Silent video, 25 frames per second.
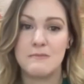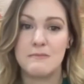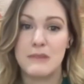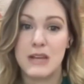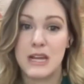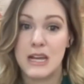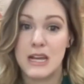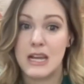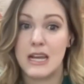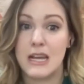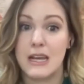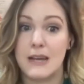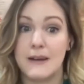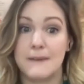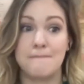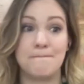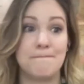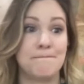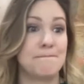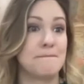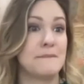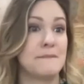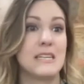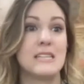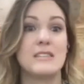meaning
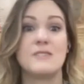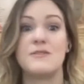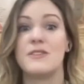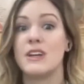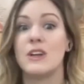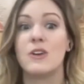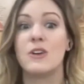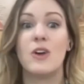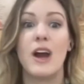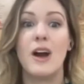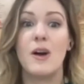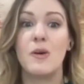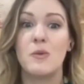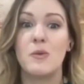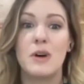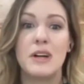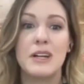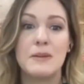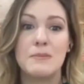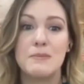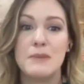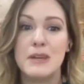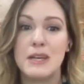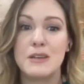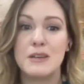Let's figure out what
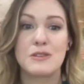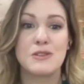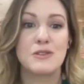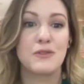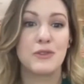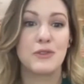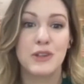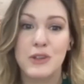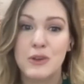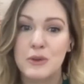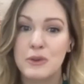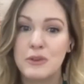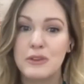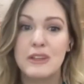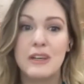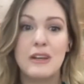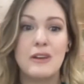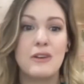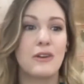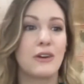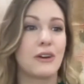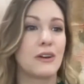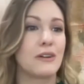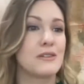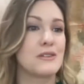it means for your
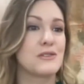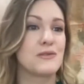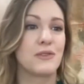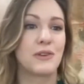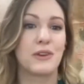leaders,